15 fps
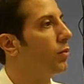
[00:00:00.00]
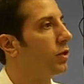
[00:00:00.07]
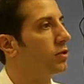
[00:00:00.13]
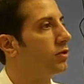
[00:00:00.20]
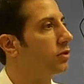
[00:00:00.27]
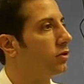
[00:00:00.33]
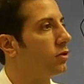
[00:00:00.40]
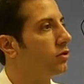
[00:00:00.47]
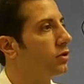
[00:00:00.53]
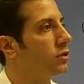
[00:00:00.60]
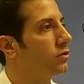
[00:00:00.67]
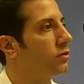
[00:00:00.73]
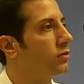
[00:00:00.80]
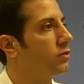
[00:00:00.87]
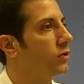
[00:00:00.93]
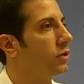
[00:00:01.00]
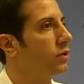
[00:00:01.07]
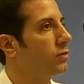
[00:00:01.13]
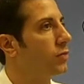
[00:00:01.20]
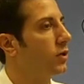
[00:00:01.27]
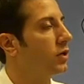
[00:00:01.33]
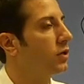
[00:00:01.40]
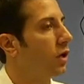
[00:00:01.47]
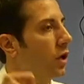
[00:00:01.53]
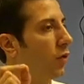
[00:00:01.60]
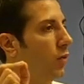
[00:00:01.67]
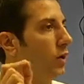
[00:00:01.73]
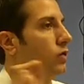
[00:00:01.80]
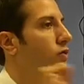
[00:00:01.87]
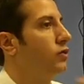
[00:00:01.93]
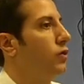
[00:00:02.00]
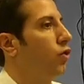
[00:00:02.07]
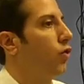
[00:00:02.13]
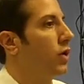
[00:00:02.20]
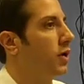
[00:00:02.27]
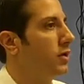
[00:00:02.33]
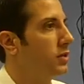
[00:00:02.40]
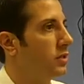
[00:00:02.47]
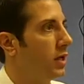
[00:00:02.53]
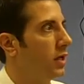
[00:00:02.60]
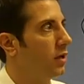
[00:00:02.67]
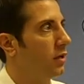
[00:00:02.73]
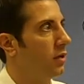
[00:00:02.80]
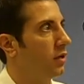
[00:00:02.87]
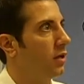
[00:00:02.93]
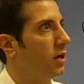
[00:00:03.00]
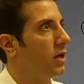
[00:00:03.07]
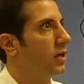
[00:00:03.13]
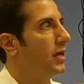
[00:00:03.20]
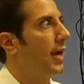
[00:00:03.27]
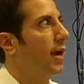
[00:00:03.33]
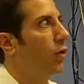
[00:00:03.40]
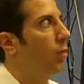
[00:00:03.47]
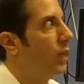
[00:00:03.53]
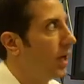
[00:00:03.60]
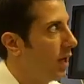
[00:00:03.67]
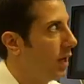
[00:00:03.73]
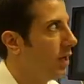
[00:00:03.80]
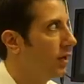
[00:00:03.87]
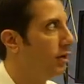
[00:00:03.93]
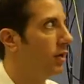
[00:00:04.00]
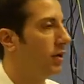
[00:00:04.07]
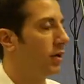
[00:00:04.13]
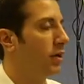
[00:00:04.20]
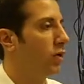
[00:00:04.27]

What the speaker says: muscular dystrophies, but we can zero in and say Calpain,